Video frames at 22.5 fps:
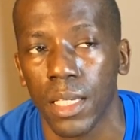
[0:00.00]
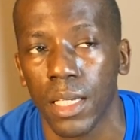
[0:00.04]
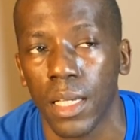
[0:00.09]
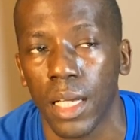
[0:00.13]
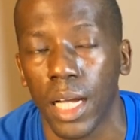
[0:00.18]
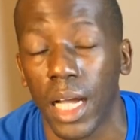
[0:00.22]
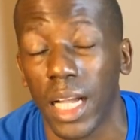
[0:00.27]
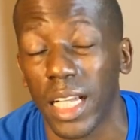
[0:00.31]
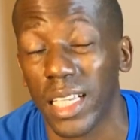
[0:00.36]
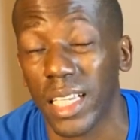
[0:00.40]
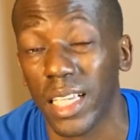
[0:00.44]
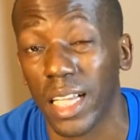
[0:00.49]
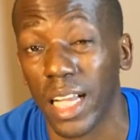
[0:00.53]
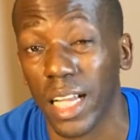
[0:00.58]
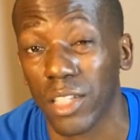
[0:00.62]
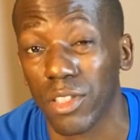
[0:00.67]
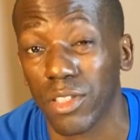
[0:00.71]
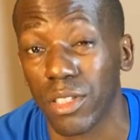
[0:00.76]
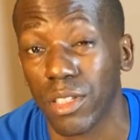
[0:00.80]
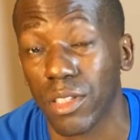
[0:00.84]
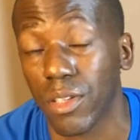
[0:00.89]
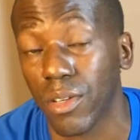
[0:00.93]
I can
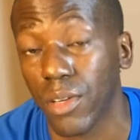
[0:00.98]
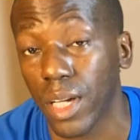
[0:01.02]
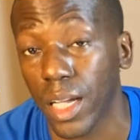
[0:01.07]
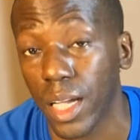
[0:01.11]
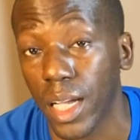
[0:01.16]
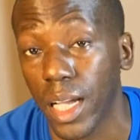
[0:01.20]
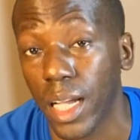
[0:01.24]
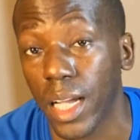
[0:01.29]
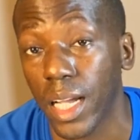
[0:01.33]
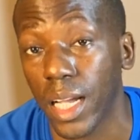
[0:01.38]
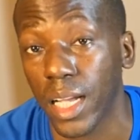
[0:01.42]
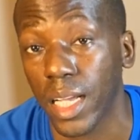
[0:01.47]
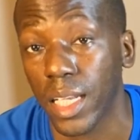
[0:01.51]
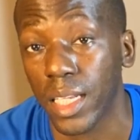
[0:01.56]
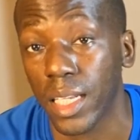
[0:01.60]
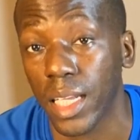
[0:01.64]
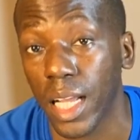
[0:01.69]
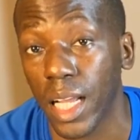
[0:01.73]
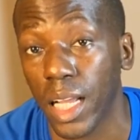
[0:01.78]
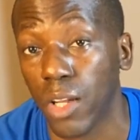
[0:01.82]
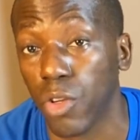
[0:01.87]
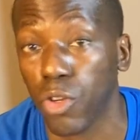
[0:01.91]
actually go ahead
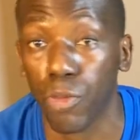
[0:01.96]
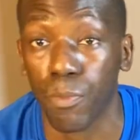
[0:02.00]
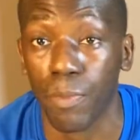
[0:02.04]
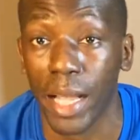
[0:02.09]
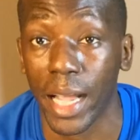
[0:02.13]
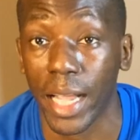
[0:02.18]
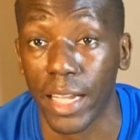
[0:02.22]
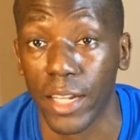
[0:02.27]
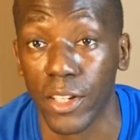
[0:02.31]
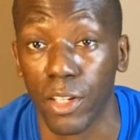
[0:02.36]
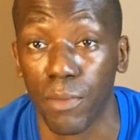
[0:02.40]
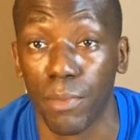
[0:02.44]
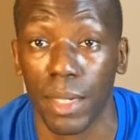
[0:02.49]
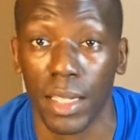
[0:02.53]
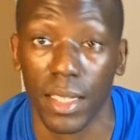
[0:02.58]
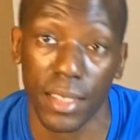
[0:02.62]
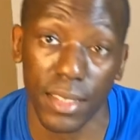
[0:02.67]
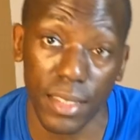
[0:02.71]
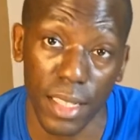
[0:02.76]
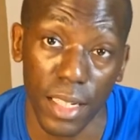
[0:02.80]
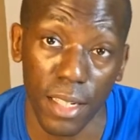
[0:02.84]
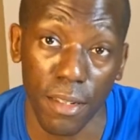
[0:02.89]
and look back at it
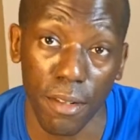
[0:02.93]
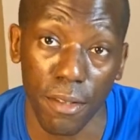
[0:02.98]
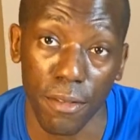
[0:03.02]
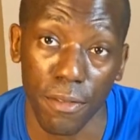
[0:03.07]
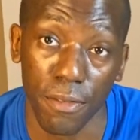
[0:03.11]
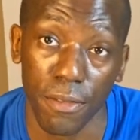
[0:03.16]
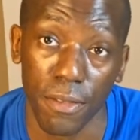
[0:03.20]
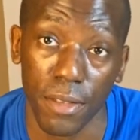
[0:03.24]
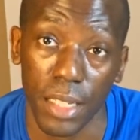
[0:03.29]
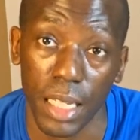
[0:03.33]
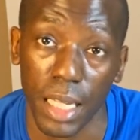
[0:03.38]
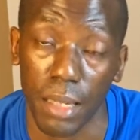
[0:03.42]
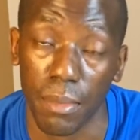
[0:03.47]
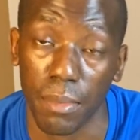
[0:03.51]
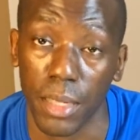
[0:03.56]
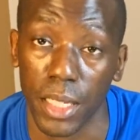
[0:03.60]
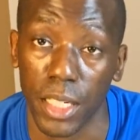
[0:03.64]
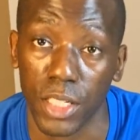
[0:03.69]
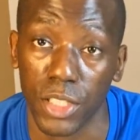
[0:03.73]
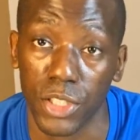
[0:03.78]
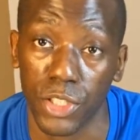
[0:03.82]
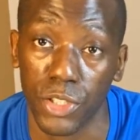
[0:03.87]
myself and
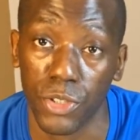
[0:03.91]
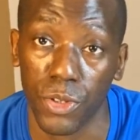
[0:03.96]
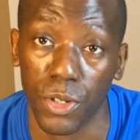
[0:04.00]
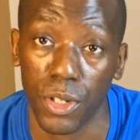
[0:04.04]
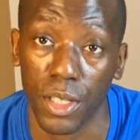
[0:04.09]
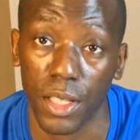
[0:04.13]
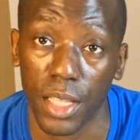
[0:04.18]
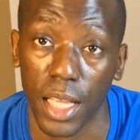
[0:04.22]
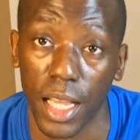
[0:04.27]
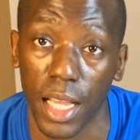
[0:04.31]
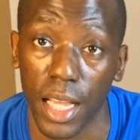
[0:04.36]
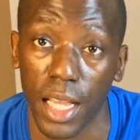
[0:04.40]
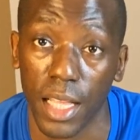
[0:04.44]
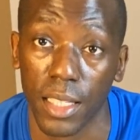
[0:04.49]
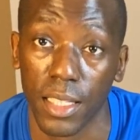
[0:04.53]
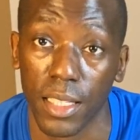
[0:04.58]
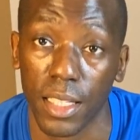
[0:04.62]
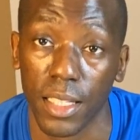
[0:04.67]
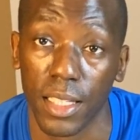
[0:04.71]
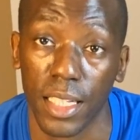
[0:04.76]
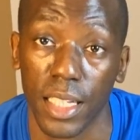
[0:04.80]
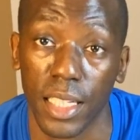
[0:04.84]
make sure that
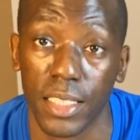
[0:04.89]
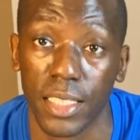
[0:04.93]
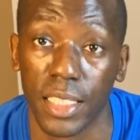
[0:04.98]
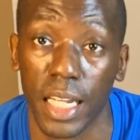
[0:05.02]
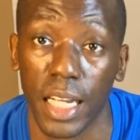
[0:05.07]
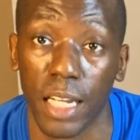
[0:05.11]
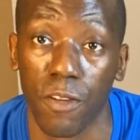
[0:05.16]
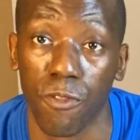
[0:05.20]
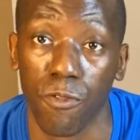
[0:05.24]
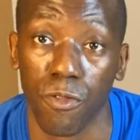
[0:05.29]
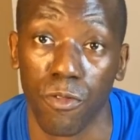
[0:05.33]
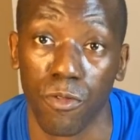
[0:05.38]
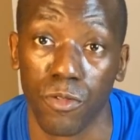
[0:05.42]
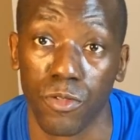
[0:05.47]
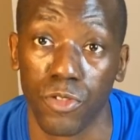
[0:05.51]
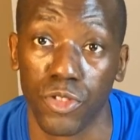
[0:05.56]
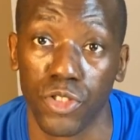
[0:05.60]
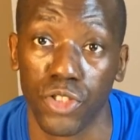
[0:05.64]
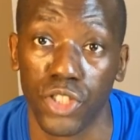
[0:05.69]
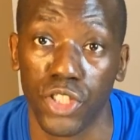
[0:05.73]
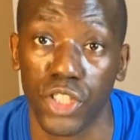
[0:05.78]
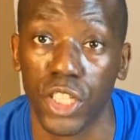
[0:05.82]
the things I
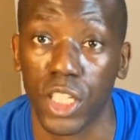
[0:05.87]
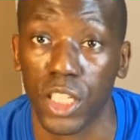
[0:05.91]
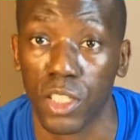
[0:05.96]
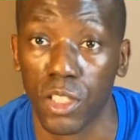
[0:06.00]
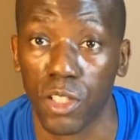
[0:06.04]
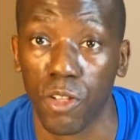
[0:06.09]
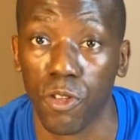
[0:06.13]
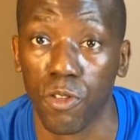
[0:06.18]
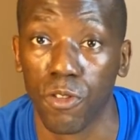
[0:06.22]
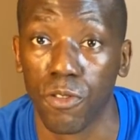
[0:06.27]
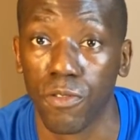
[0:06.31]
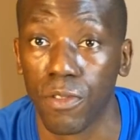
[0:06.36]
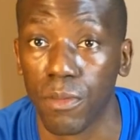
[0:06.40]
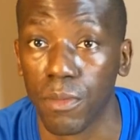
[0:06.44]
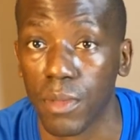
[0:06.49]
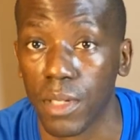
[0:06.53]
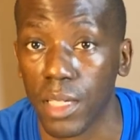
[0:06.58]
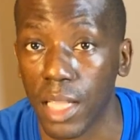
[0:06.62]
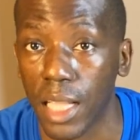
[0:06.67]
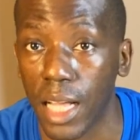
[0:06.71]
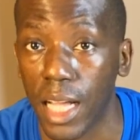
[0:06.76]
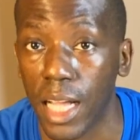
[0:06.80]
just learned from
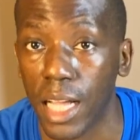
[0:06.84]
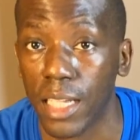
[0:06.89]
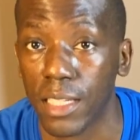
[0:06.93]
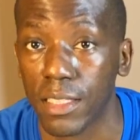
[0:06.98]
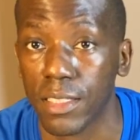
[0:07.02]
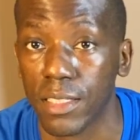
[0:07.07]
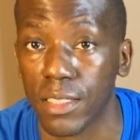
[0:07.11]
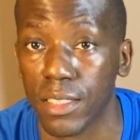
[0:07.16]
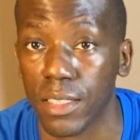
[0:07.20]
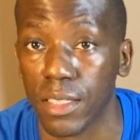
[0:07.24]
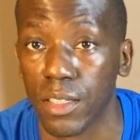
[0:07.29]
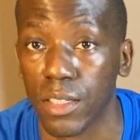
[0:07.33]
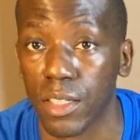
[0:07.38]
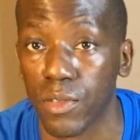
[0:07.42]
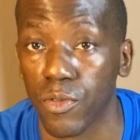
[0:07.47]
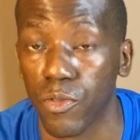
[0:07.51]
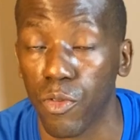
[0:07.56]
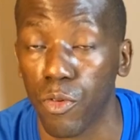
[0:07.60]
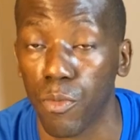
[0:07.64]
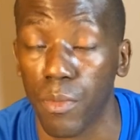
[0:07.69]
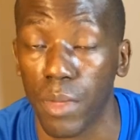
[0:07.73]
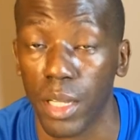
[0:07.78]
class
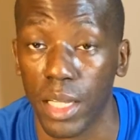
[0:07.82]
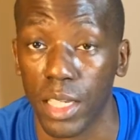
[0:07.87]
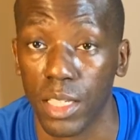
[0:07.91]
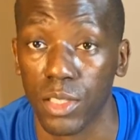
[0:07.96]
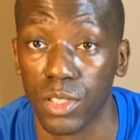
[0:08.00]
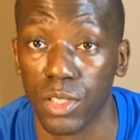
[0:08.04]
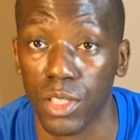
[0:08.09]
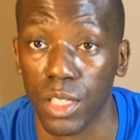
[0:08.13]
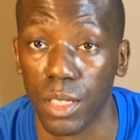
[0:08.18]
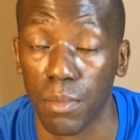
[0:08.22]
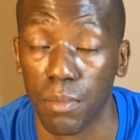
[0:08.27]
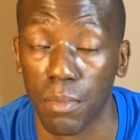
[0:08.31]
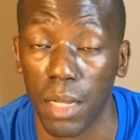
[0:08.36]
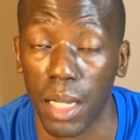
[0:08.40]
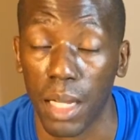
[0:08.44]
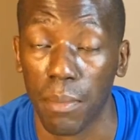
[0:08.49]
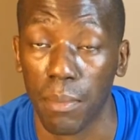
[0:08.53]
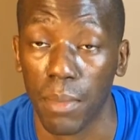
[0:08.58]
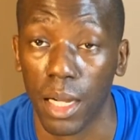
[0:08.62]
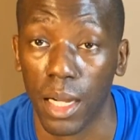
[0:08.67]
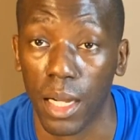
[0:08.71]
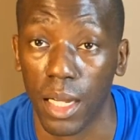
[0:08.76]
remains in my
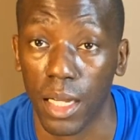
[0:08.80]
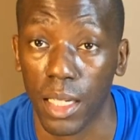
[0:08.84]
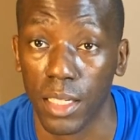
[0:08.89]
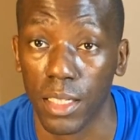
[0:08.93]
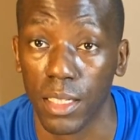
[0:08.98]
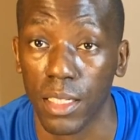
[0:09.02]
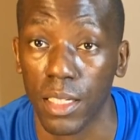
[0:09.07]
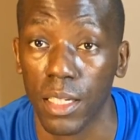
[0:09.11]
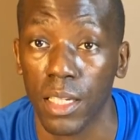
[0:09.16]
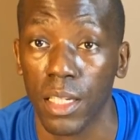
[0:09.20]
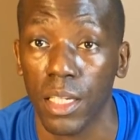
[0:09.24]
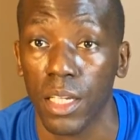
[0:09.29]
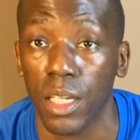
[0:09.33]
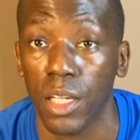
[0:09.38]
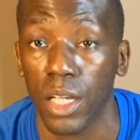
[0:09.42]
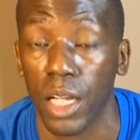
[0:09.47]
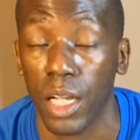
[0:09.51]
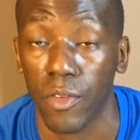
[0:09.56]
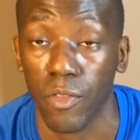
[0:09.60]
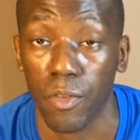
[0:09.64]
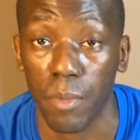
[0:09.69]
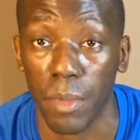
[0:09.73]
mind
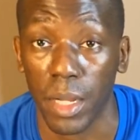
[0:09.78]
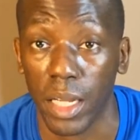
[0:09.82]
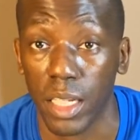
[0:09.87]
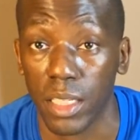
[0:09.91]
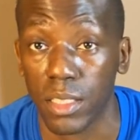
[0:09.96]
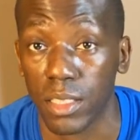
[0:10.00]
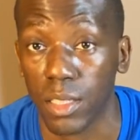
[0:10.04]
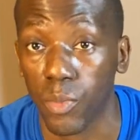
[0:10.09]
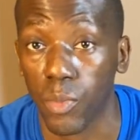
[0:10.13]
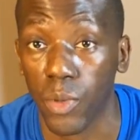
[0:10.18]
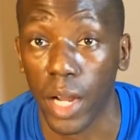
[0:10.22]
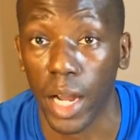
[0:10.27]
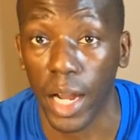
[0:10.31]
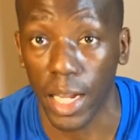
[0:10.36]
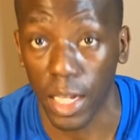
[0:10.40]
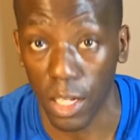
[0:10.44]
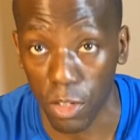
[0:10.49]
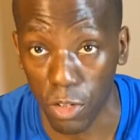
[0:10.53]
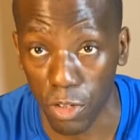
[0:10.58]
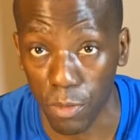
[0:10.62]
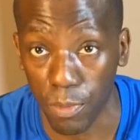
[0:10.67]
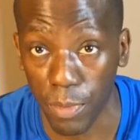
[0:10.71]
and remains somewhere I
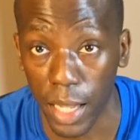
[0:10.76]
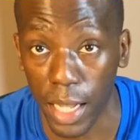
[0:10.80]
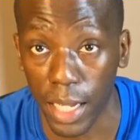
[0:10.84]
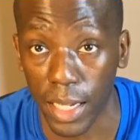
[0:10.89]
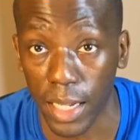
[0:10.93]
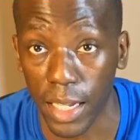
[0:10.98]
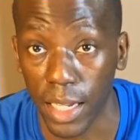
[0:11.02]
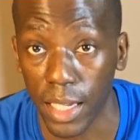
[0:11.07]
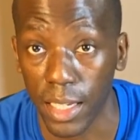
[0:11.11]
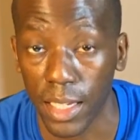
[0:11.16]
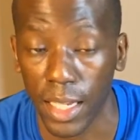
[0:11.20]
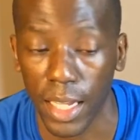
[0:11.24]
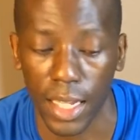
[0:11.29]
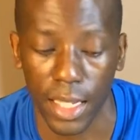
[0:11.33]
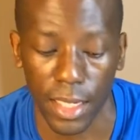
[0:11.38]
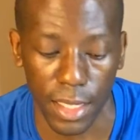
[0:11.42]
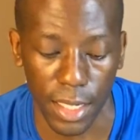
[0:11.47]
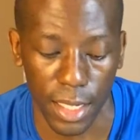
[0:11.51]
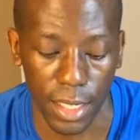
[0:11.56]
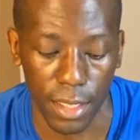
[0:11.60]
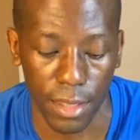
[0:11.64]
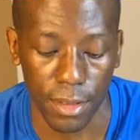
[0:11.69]
can look back at, and
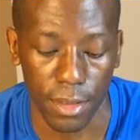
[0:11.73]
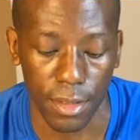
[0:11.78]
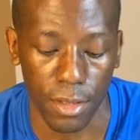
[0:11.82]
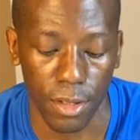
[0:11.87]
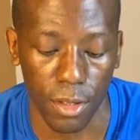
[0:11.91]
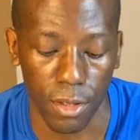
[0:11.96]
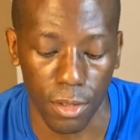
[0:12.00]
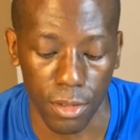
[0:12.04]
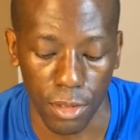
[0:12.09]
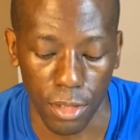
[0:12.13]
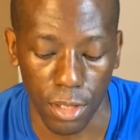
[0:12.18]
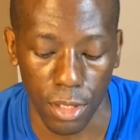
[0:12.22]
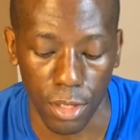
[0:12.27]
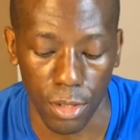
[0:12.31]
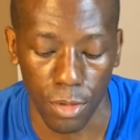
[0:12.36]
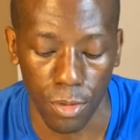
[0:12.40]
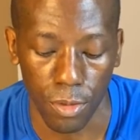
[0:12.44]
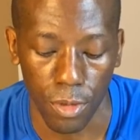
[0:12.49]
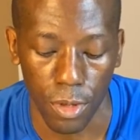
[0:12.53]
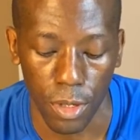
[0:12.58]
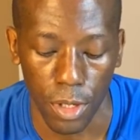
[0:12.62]
that also